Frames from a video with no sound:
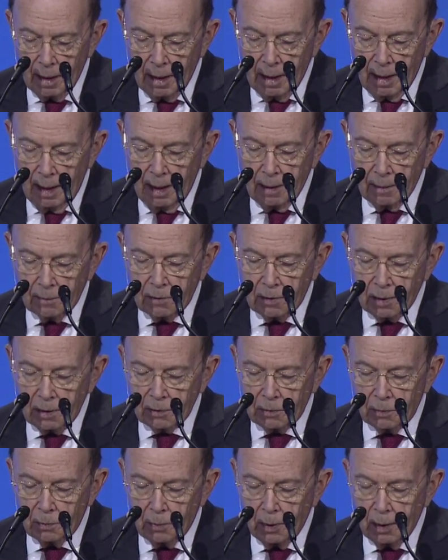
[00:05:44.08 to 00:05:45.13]
I have
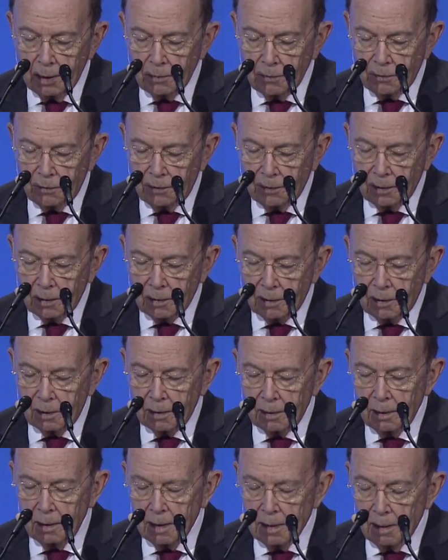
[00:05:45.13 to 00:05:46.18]
just one
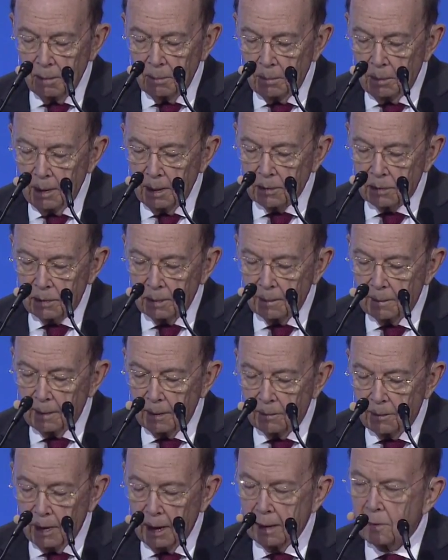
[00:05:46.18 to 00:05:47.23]
further piece of
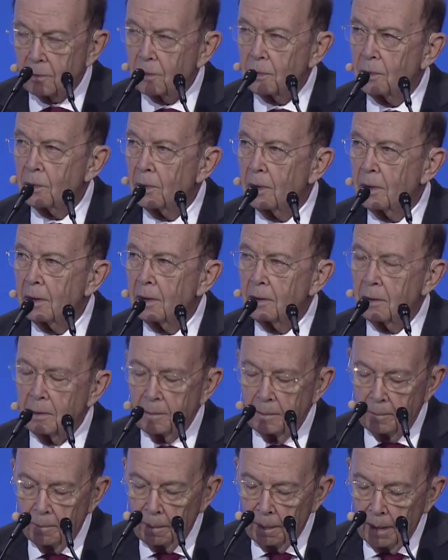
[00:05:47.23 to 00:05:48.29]
advice for you.
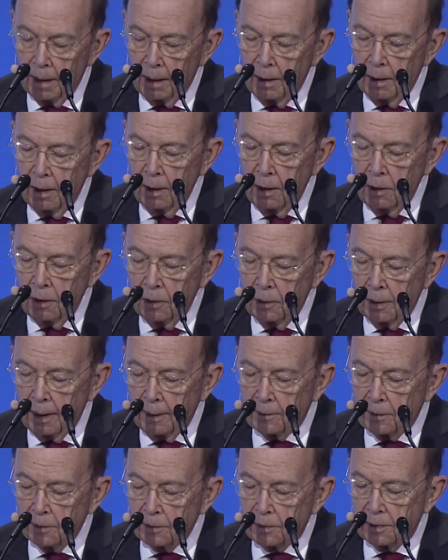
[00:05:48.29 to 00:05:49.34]

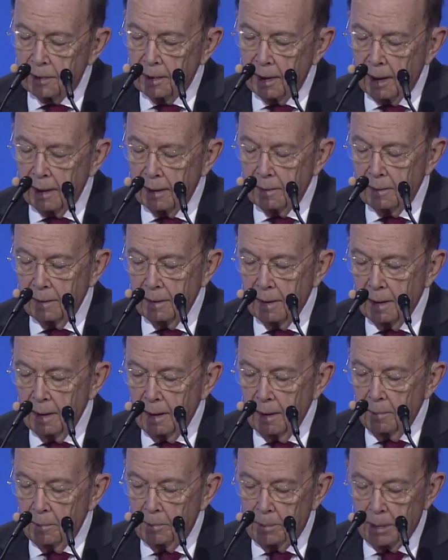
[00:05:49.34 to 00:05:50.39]
Whoever said,
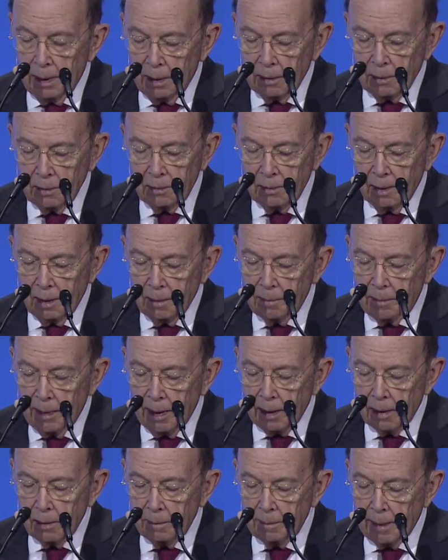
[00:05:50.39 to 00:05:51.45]
build a
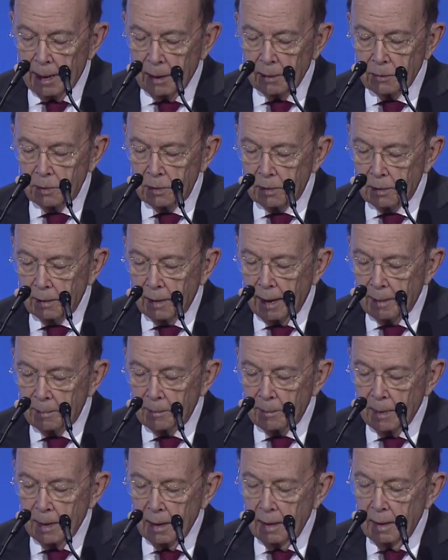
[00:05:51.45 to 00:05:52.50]
better mousetrap
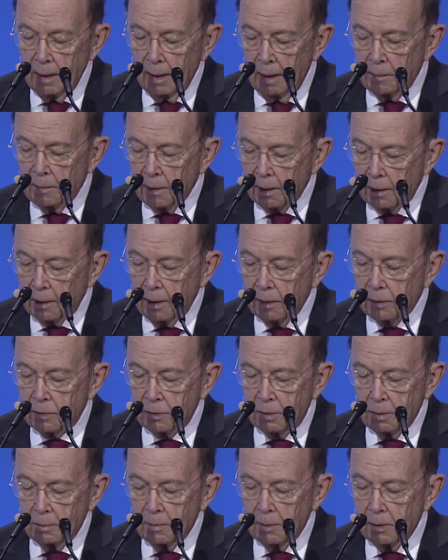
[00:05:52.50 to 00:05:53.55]
and the
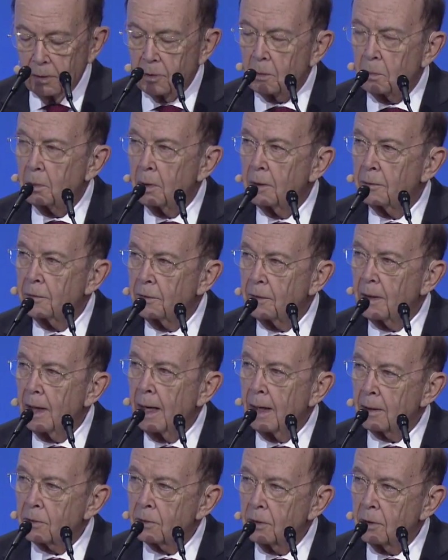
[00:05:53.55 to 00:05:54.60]
customers will
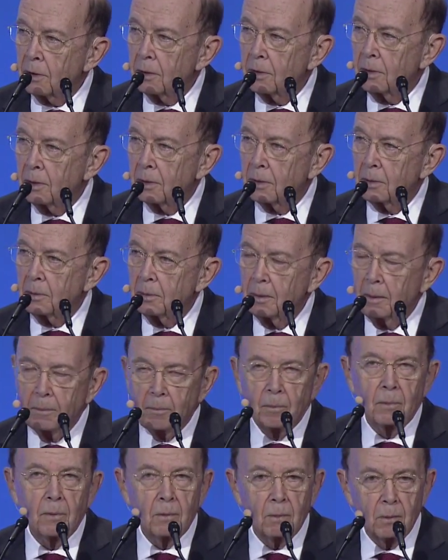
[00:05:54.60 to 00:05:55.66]
flock to you,
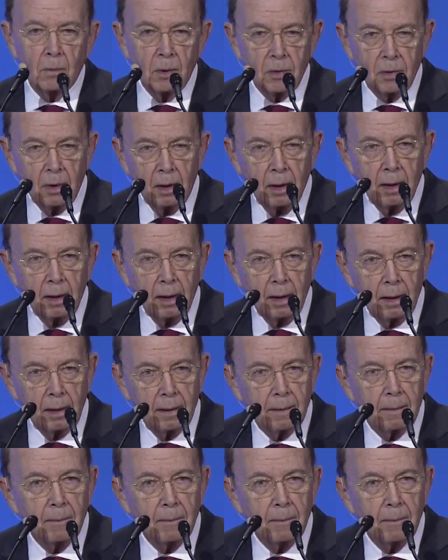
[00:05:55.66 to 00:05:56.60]
was an idiot.